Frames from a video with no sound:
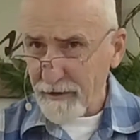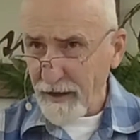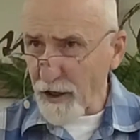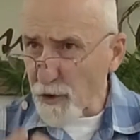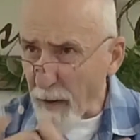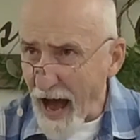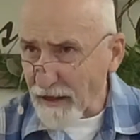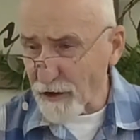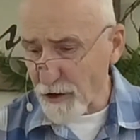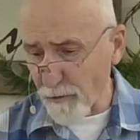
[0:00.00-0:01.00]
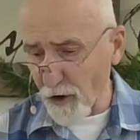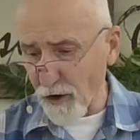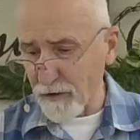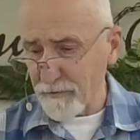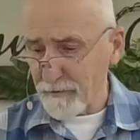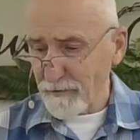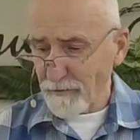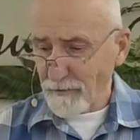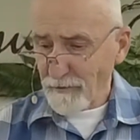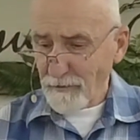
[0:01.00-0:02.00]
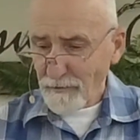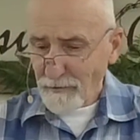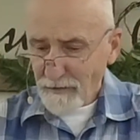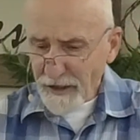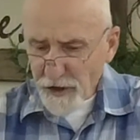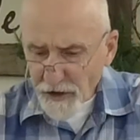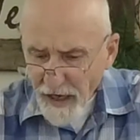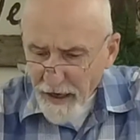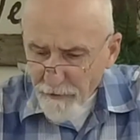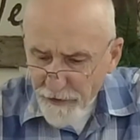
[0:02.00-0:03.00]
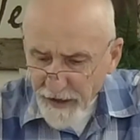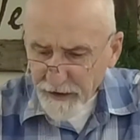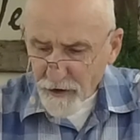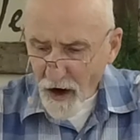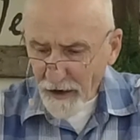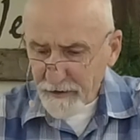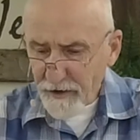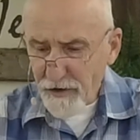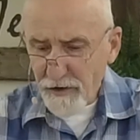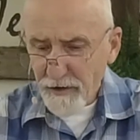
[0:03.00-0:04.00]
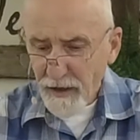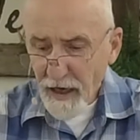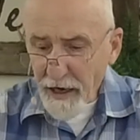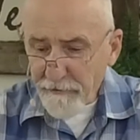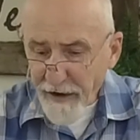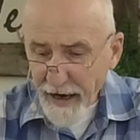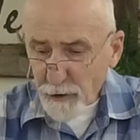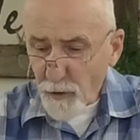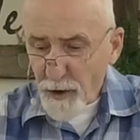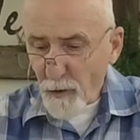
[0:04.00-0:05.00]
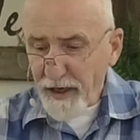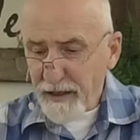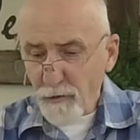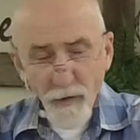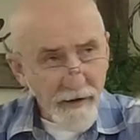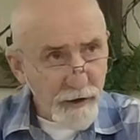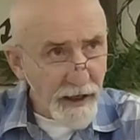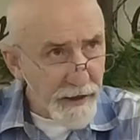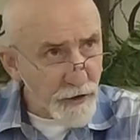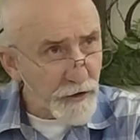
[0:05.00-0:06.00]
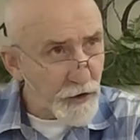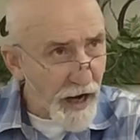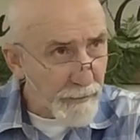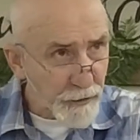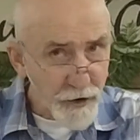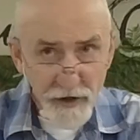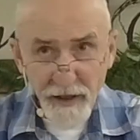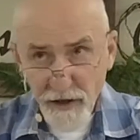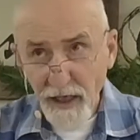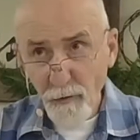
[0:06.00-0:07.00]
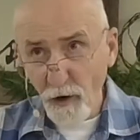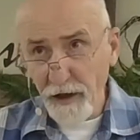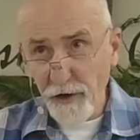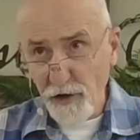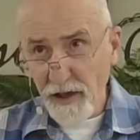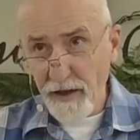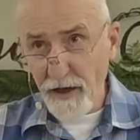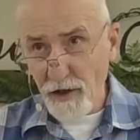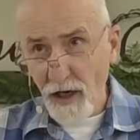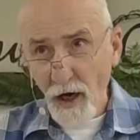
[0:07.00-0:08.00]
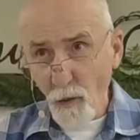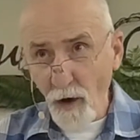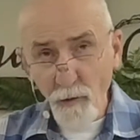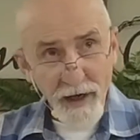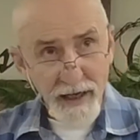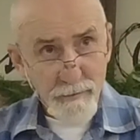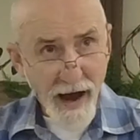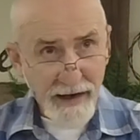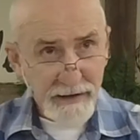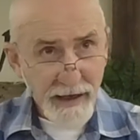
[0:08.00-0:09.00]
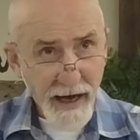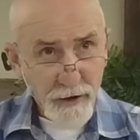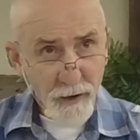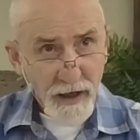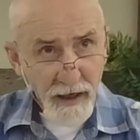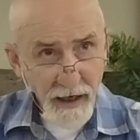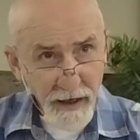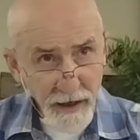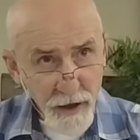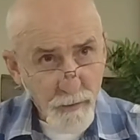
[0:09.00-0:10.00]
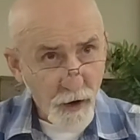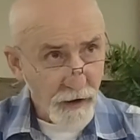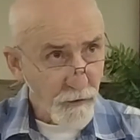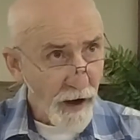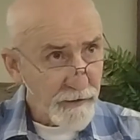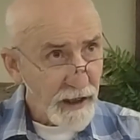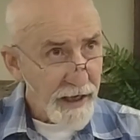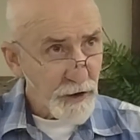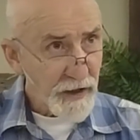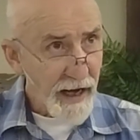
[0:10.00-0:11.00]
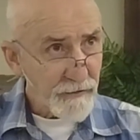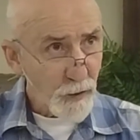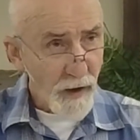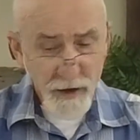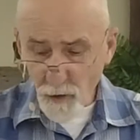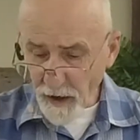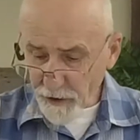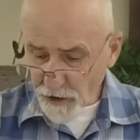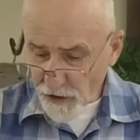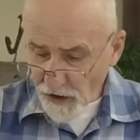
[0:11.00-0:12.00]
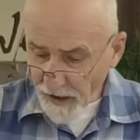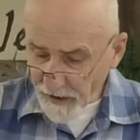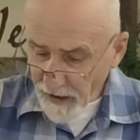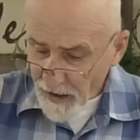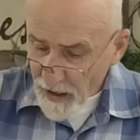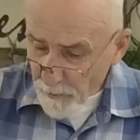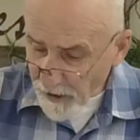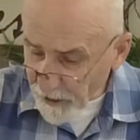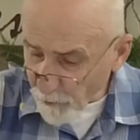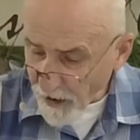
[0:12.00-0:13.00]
it's palatable. It's a day of thick darkness. In fact, we read in Revelation chapter 16, we're going to see this when we get back together uh, in the book of Revelation after Resurrection Sunday, but in